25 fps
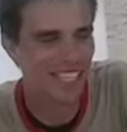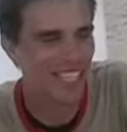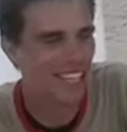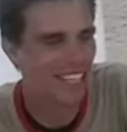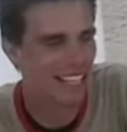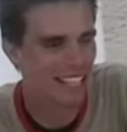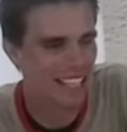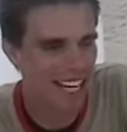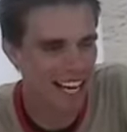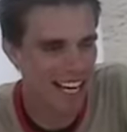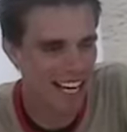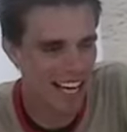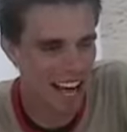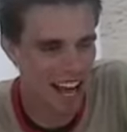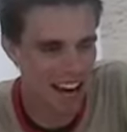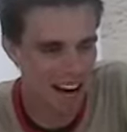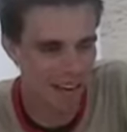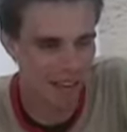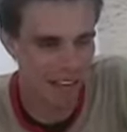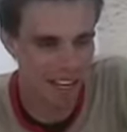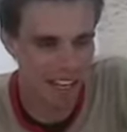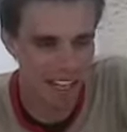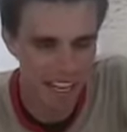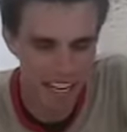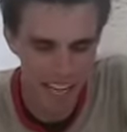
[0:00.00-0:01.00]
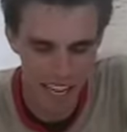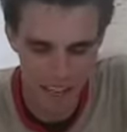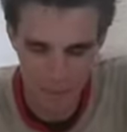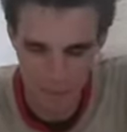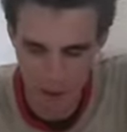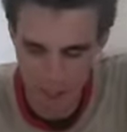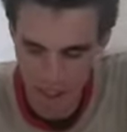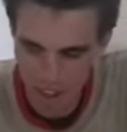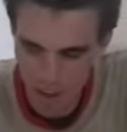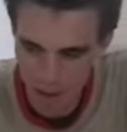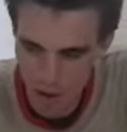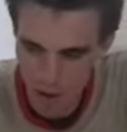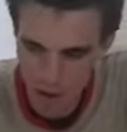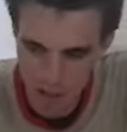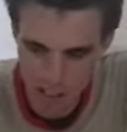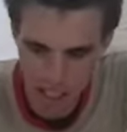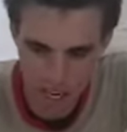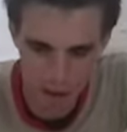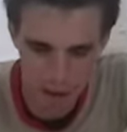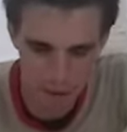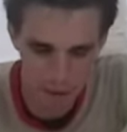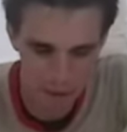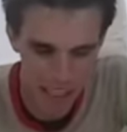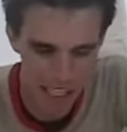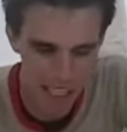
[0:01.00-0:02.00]
getting a kick out of it. And the whole
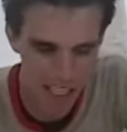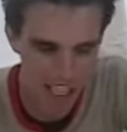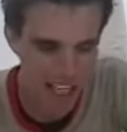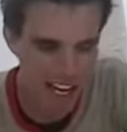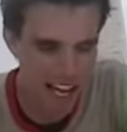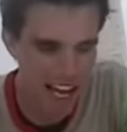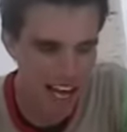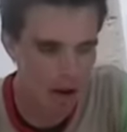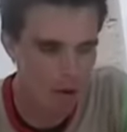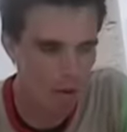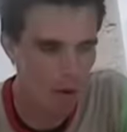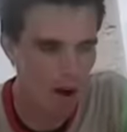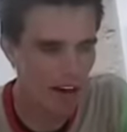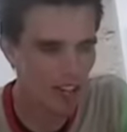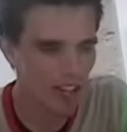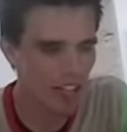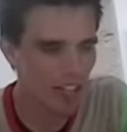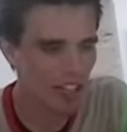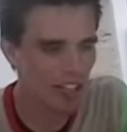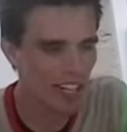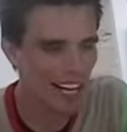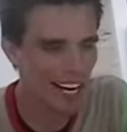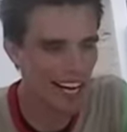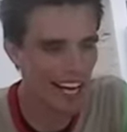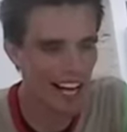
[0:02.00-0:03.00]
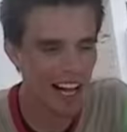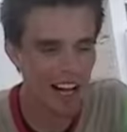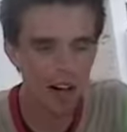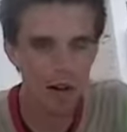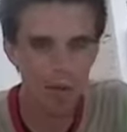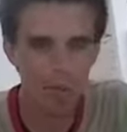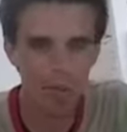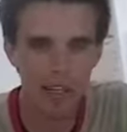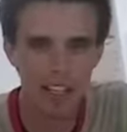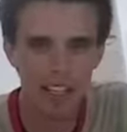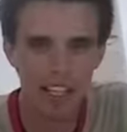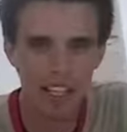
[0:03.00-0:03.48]
time I'm thinking, hey, why don't you try to help?